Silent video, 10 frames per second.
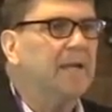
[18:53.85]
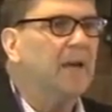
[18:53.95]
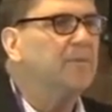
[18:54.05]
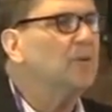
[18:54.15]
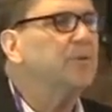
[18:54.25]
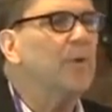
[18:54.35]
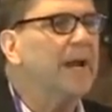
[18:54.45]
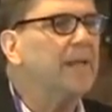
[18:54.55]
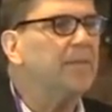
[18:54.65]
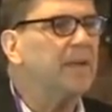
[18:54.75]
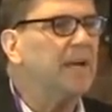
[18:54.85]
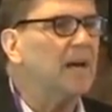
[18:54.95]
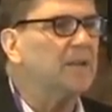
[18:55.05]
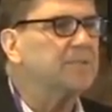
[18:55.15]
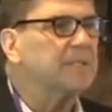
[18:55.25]
If you don't do anything
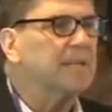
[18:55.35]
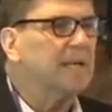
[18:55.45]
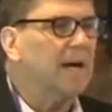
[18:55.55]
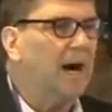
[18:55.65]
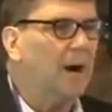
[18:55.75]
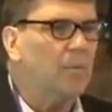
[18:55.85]
else, I